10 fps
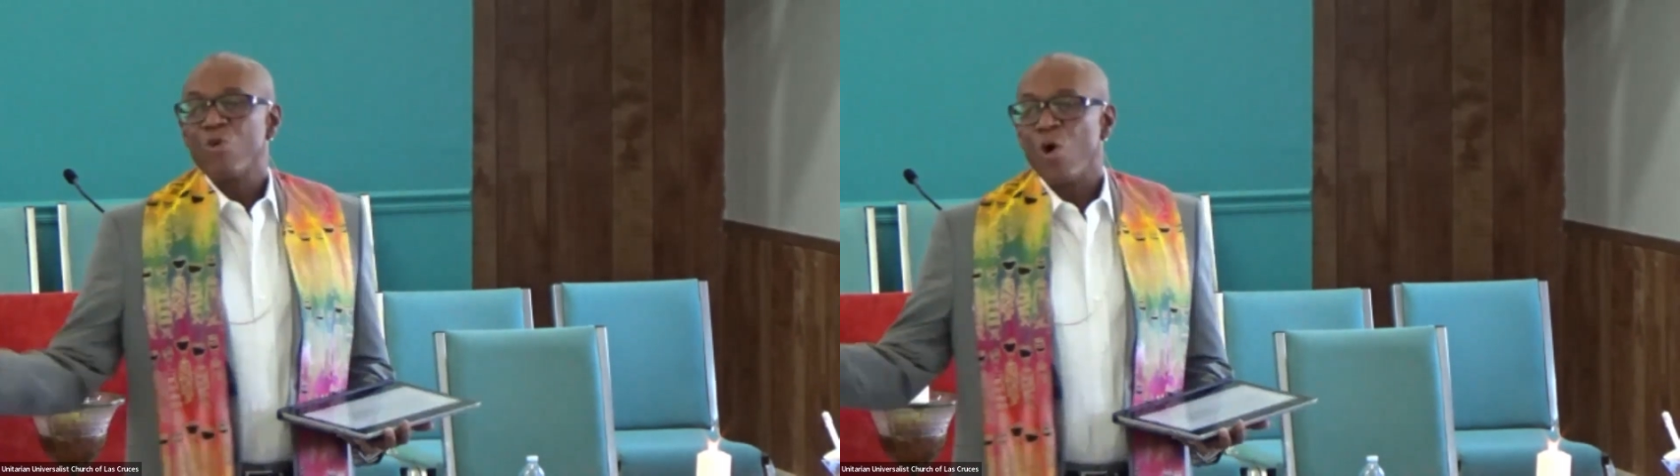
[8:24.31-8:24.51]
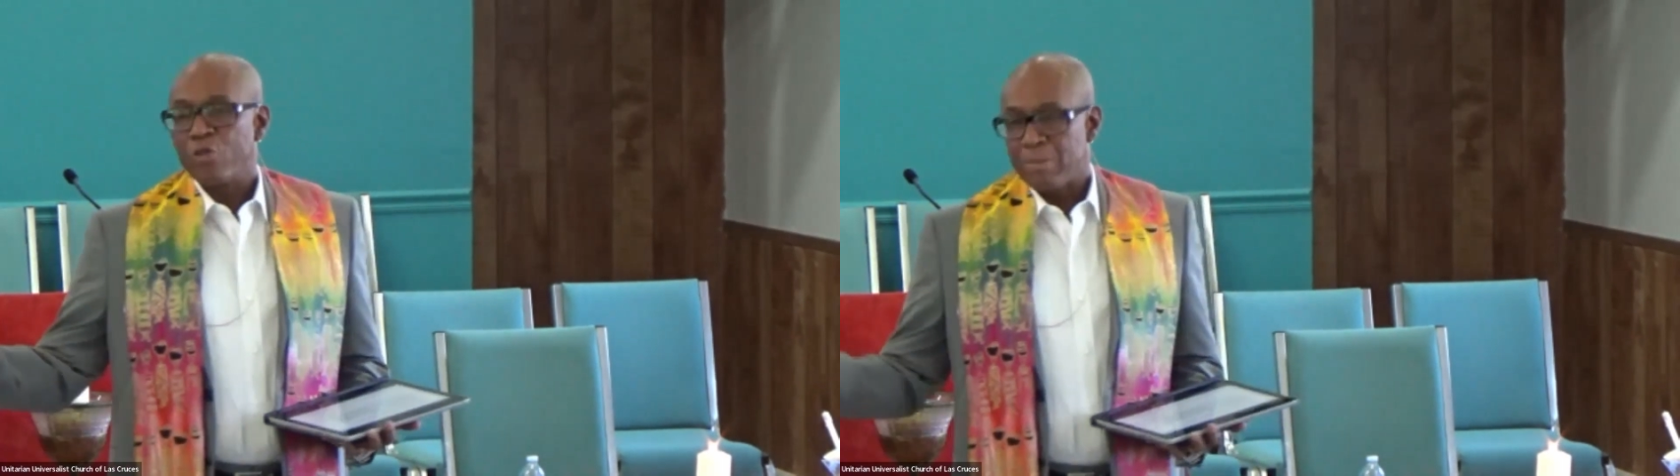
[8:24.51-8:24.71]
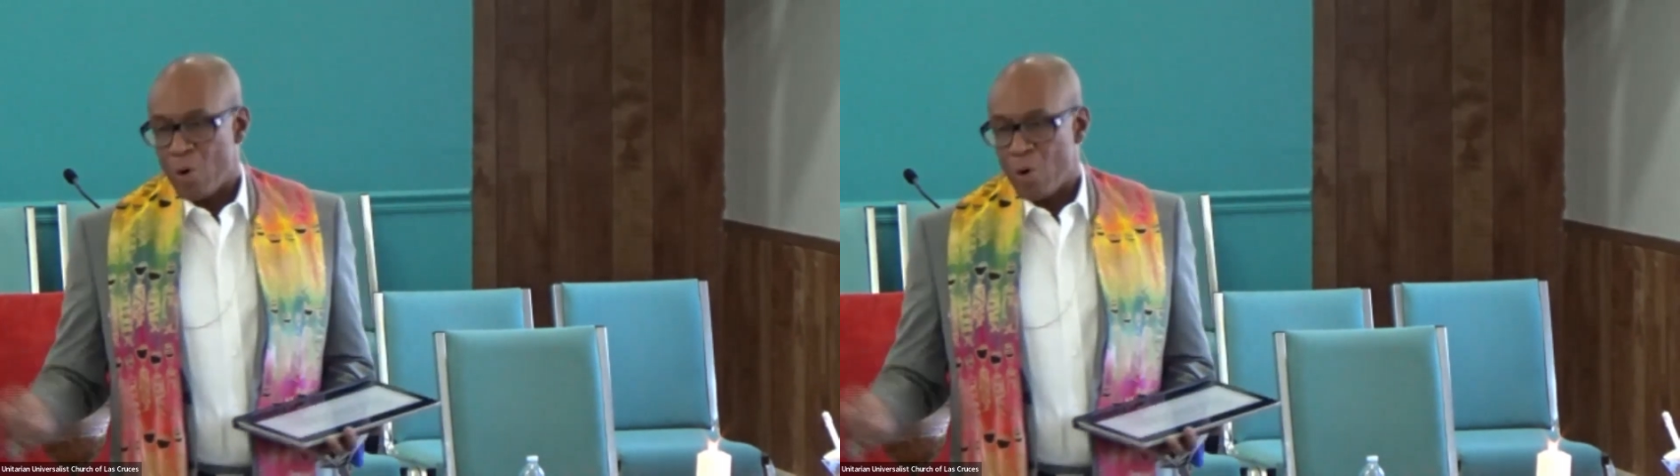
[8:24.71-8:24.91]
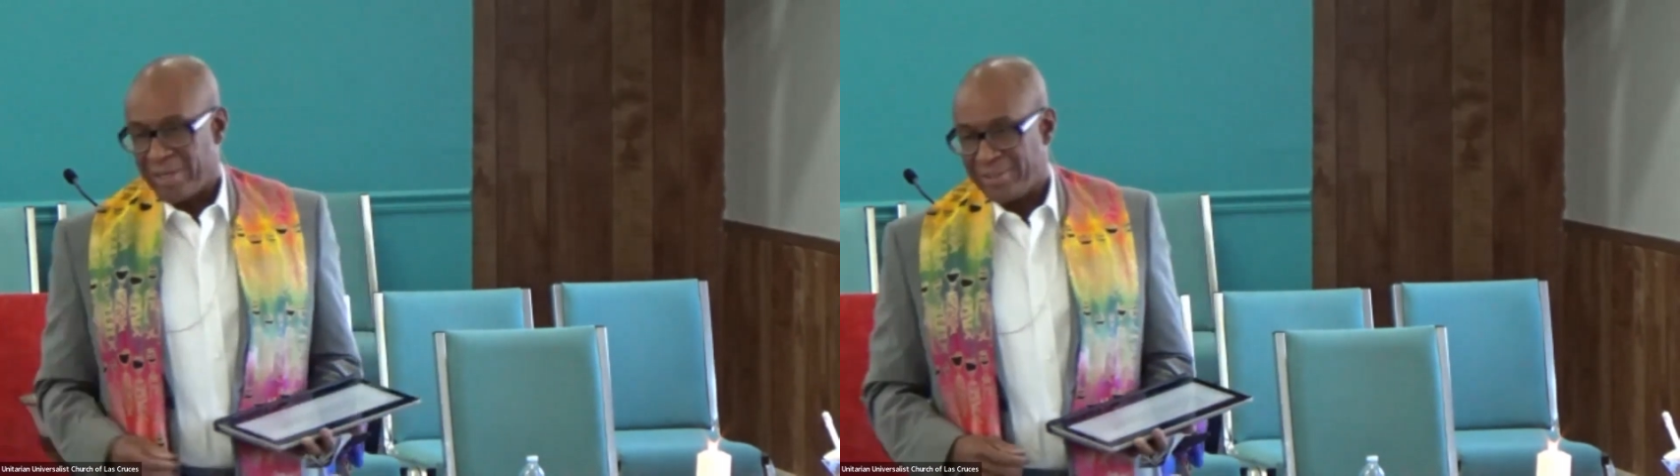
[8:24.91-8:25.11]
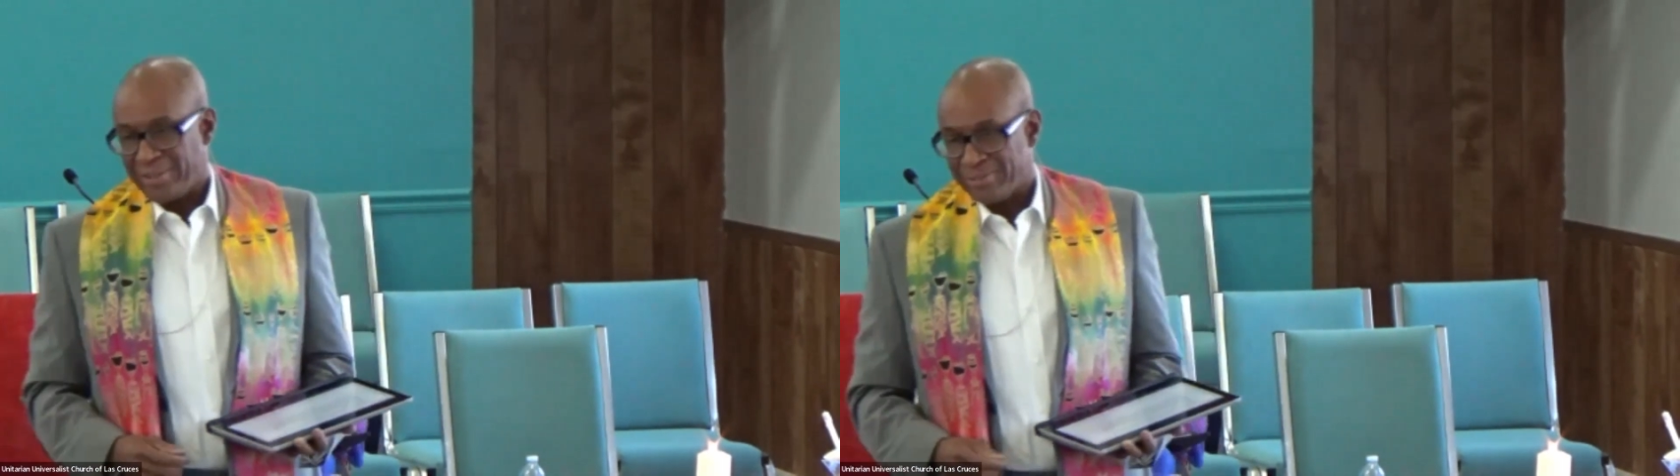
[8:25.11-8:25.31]
boy.
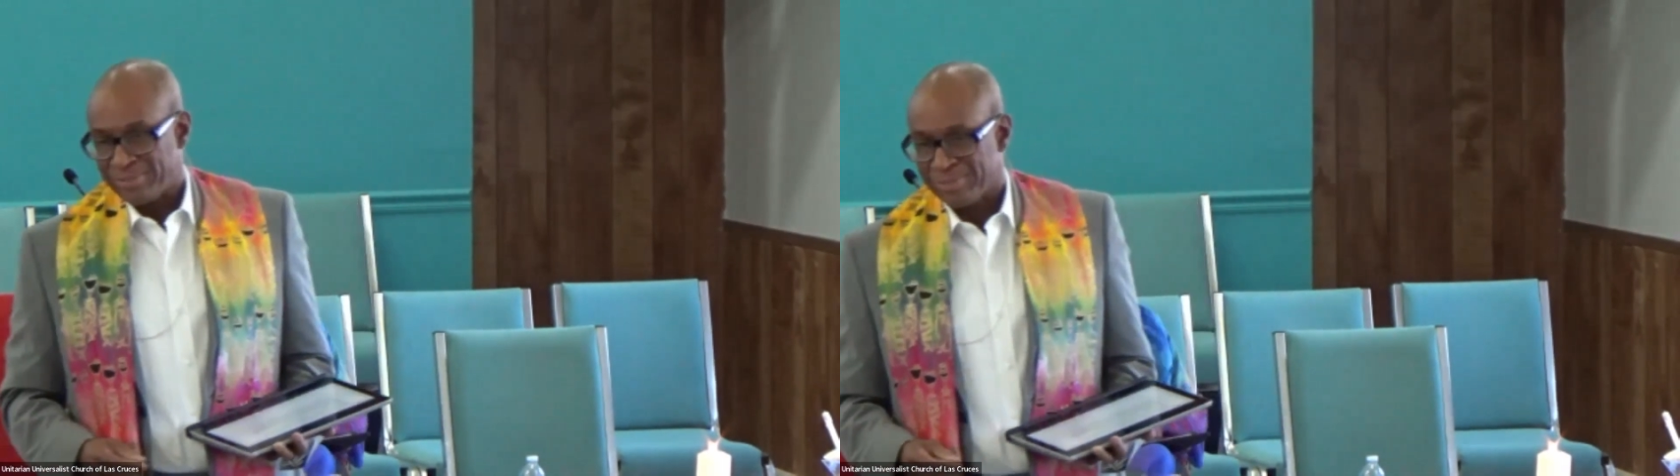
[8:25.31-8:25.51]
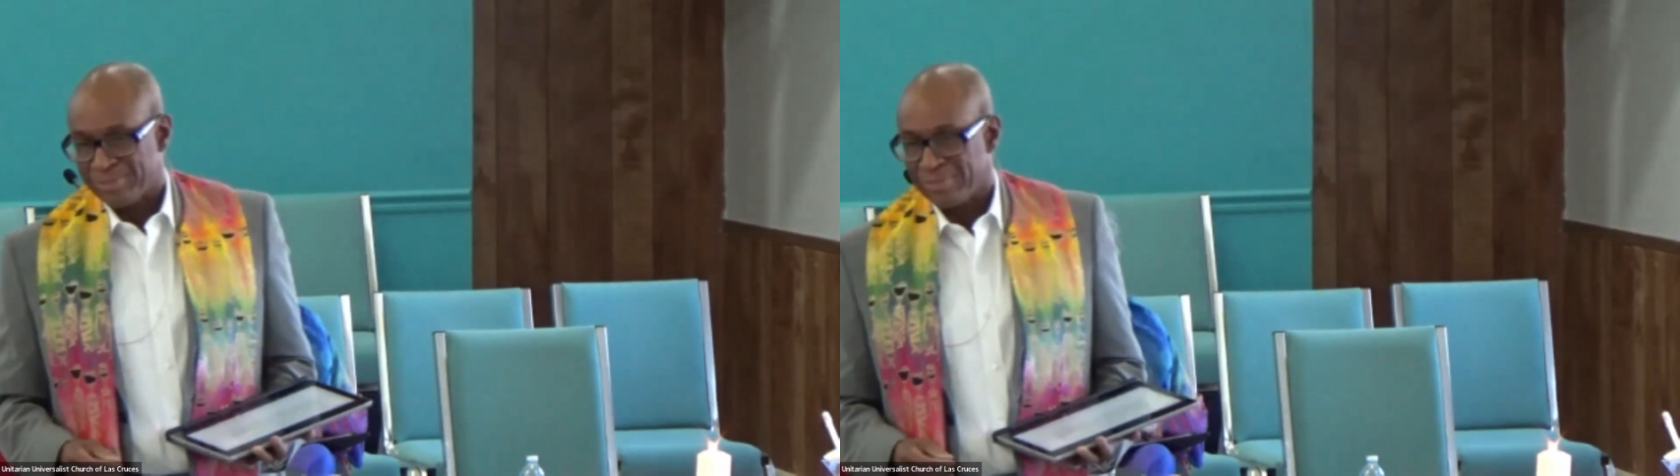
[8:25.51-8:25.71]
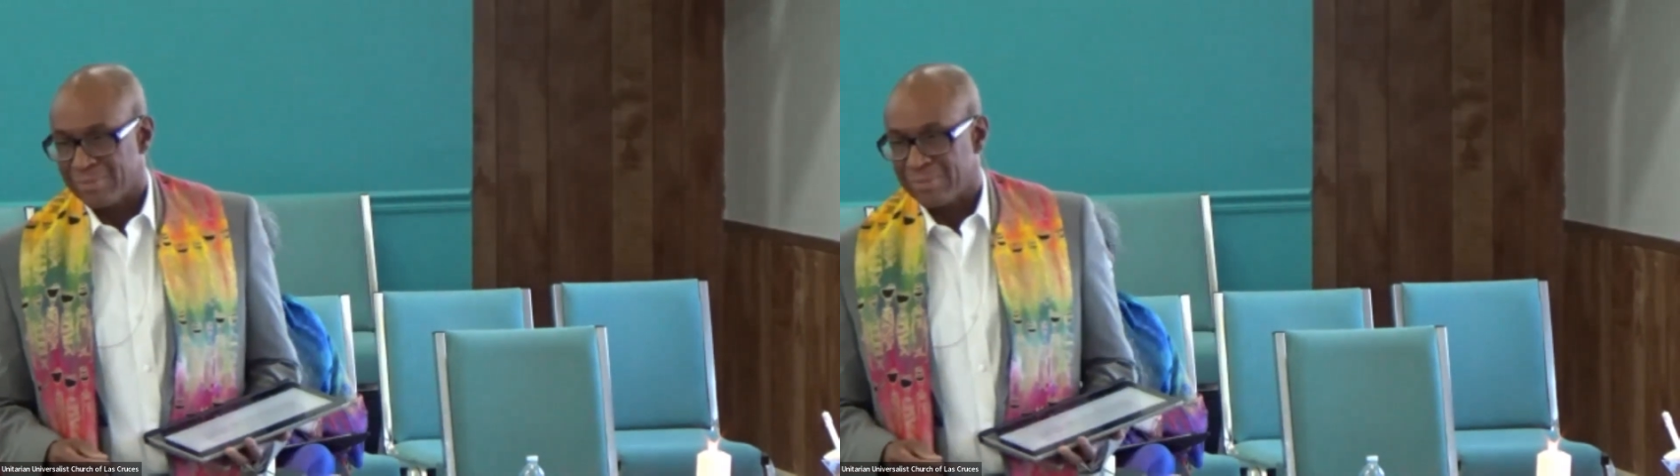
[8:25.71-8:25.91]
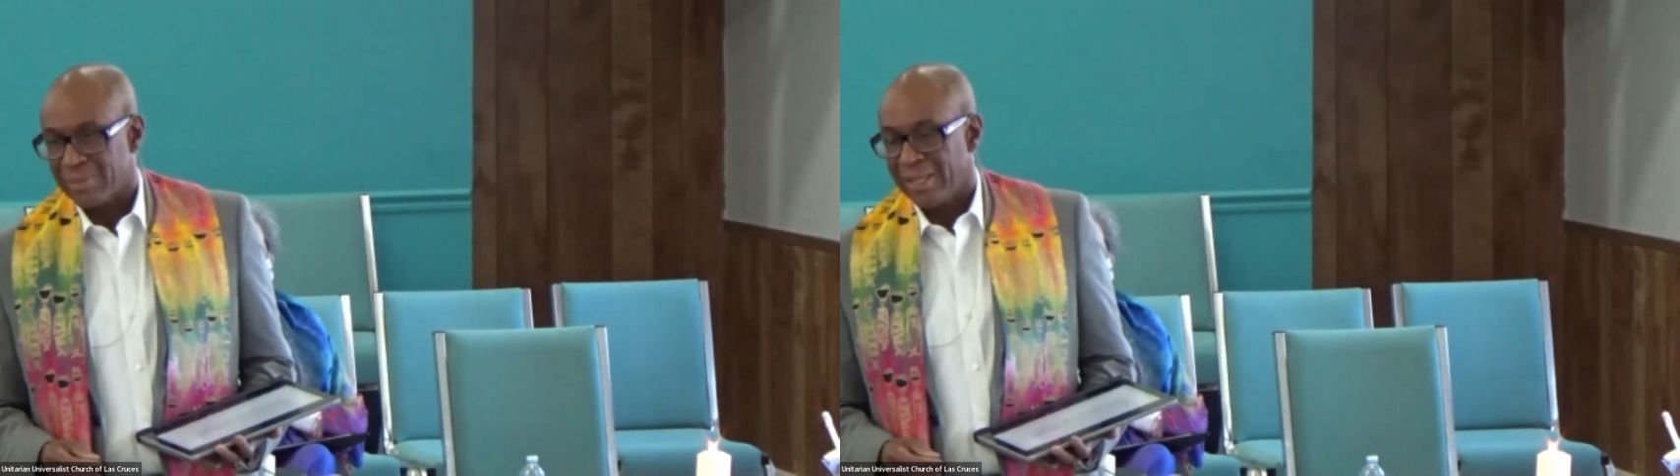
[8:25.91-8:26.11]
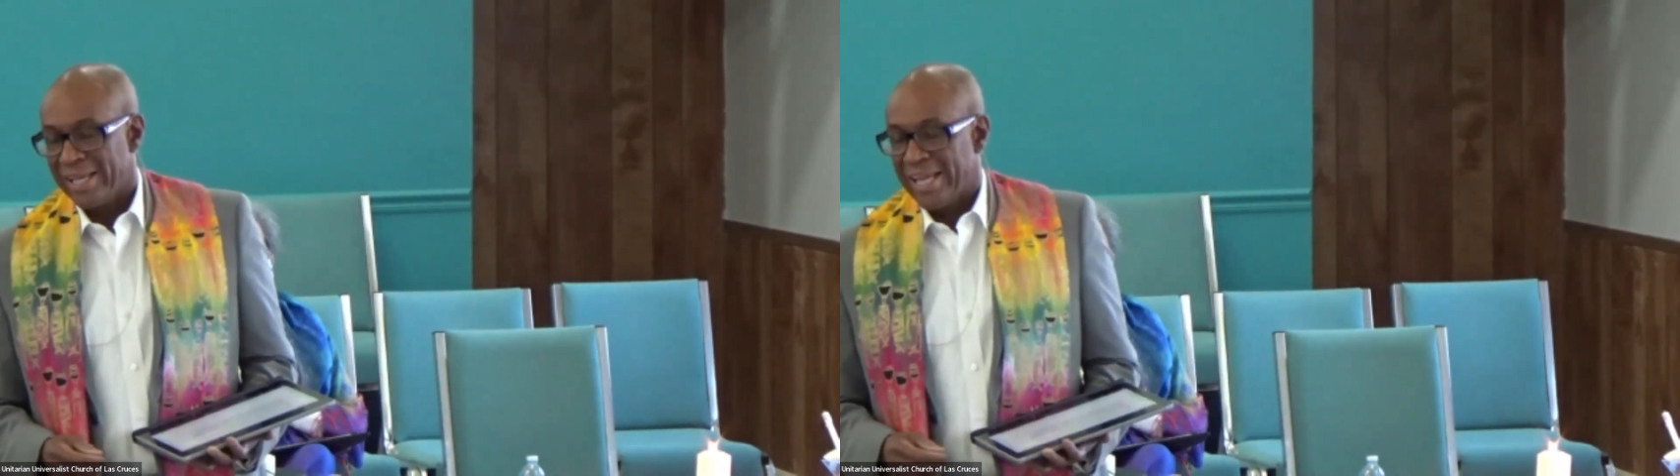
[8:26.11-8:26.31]

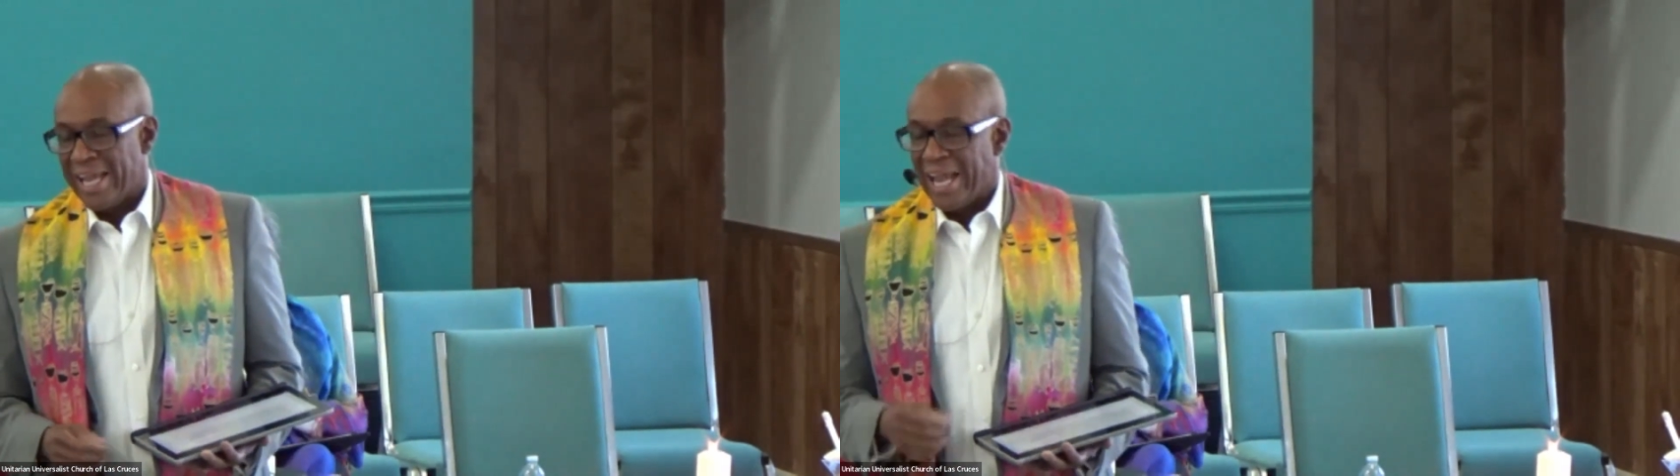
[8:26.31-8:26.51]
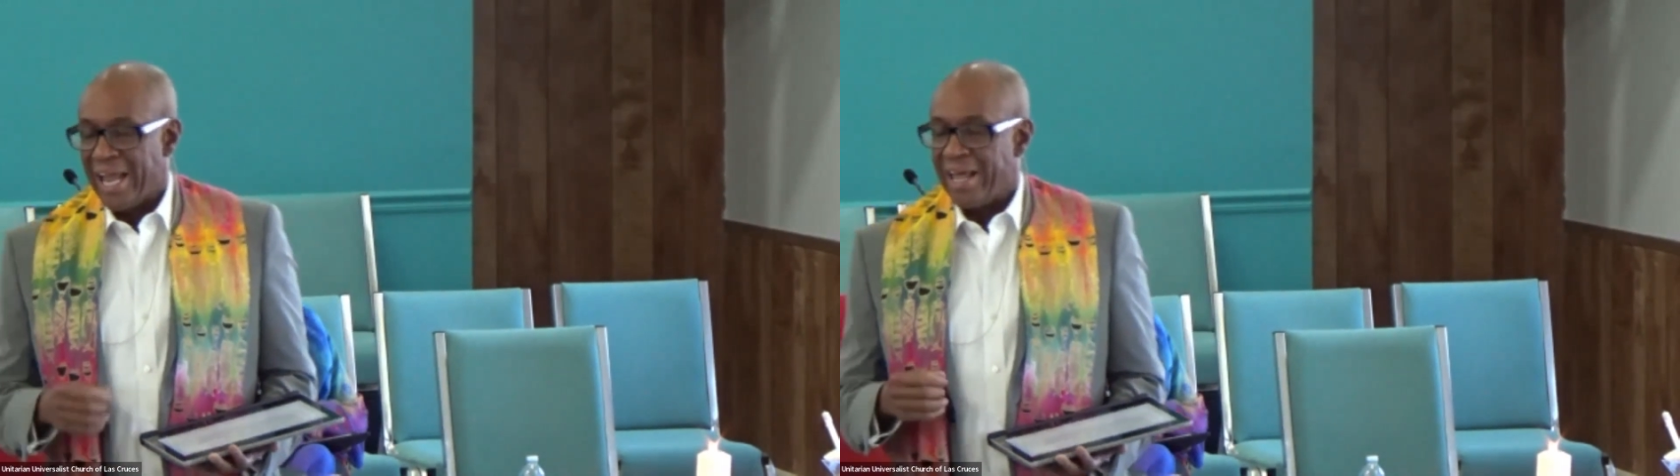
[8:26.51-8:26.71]
And